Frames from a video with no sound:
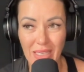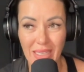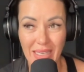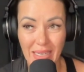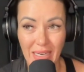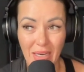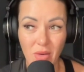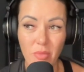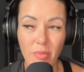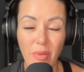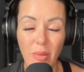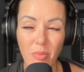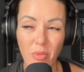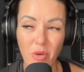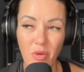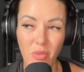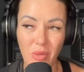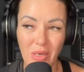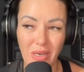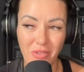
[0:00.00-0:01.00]
And I remember
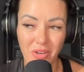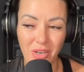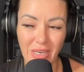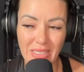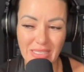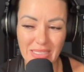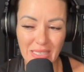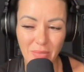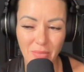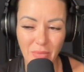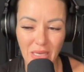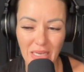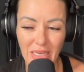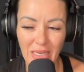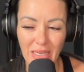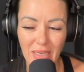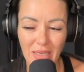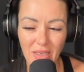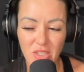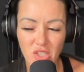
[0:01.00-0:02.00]
whenever I did my
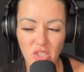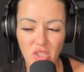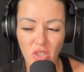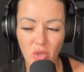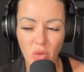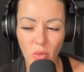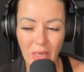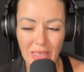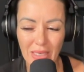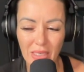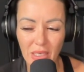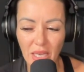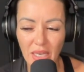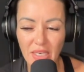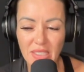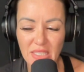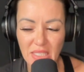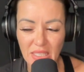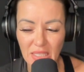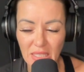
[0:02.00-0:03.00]
show in
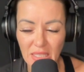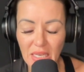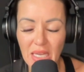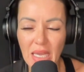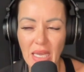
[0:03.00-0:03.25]
London